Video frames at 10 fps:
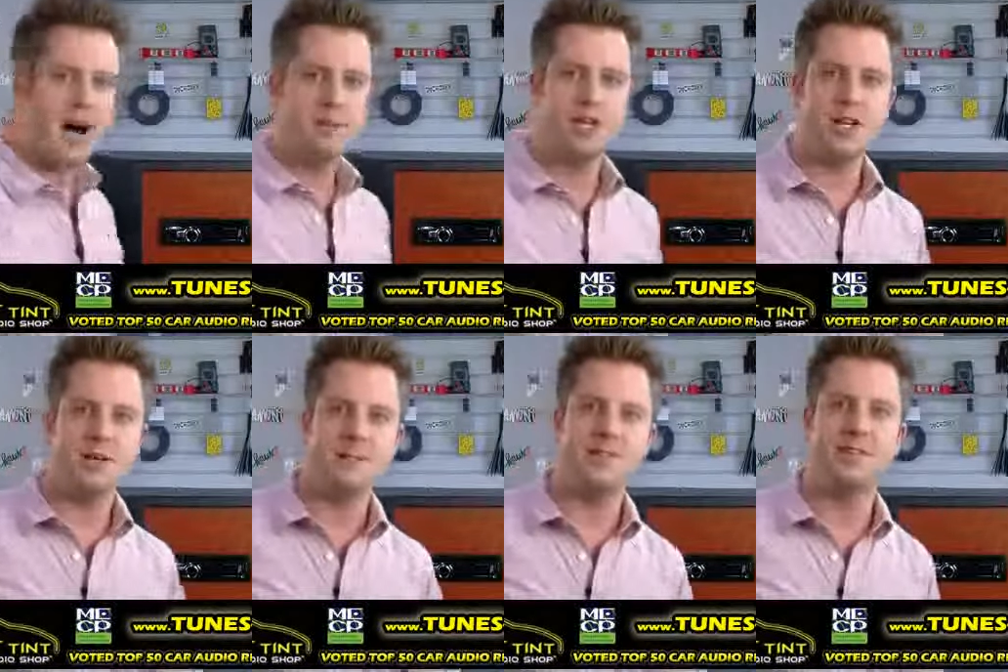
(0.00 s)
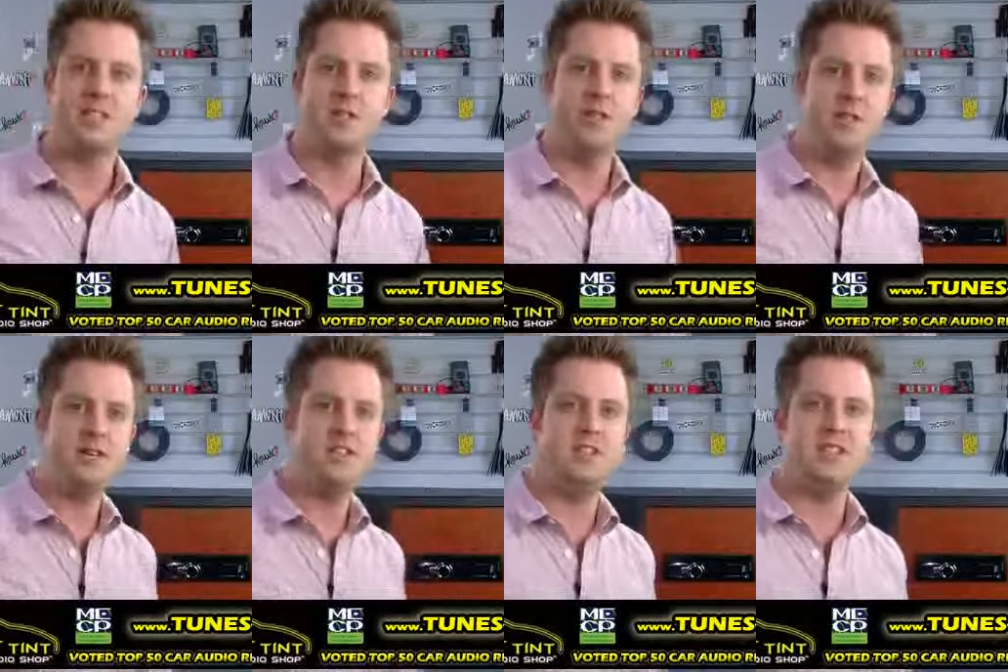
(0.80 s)
I'm Jacob, and this has been
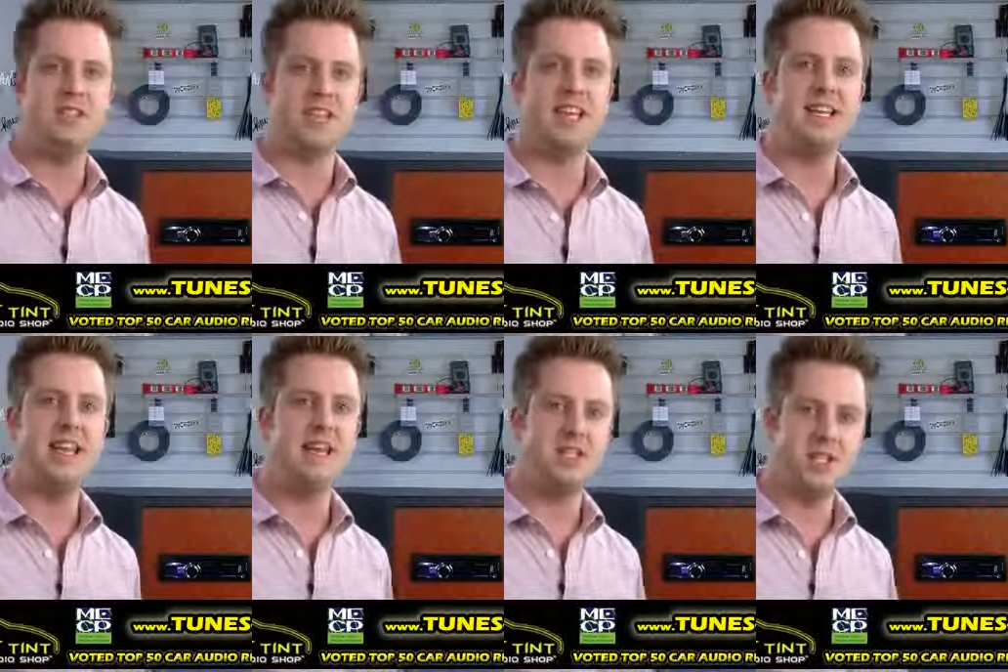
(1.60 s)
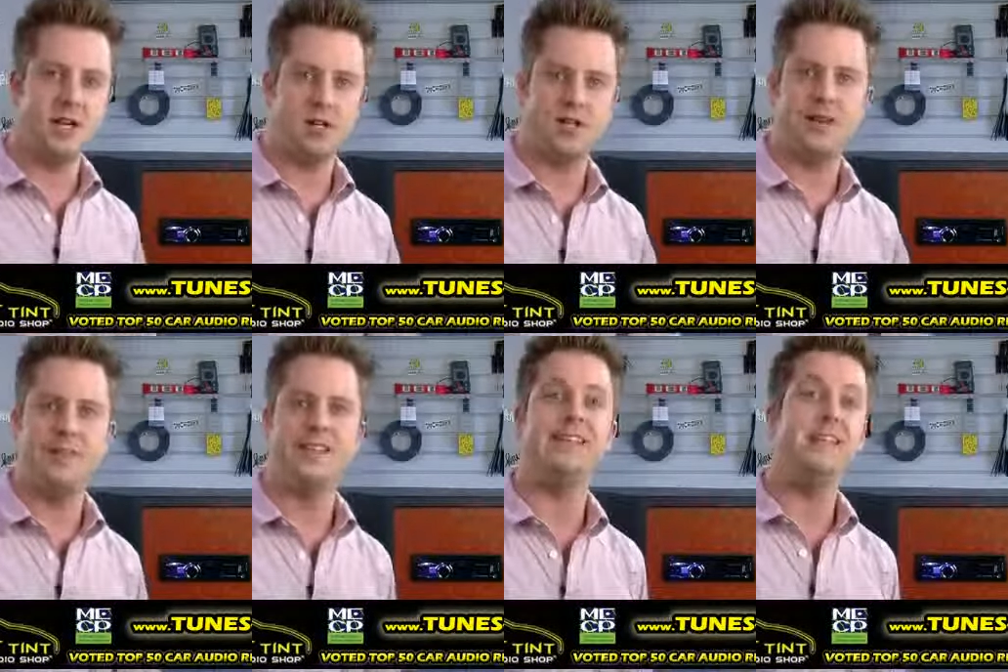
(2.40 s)
JVC's
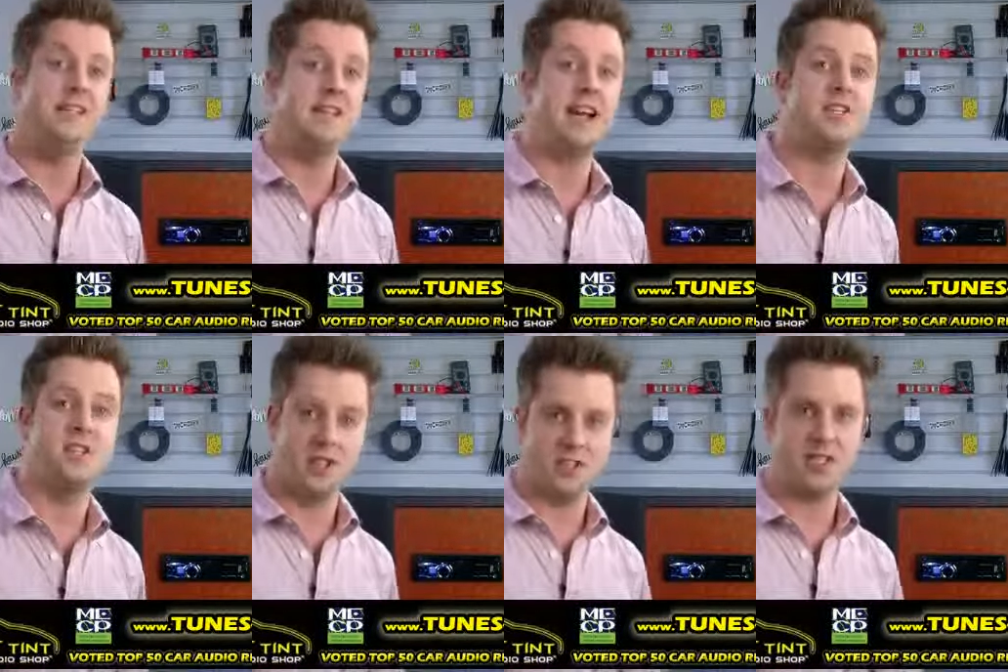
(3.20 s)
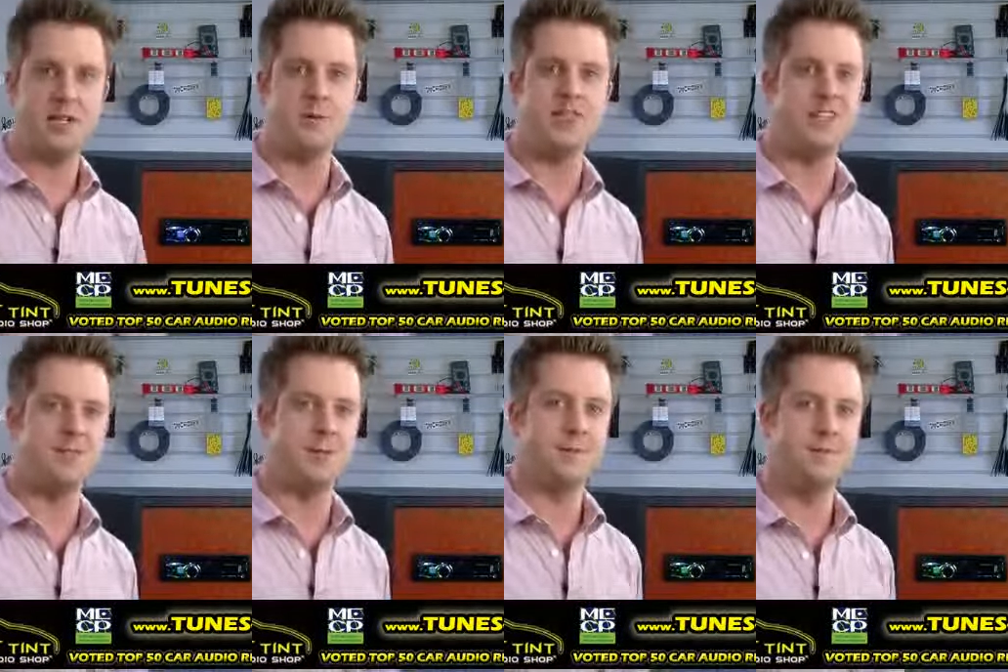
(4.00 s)
KD-HDR70 in-CD receiver.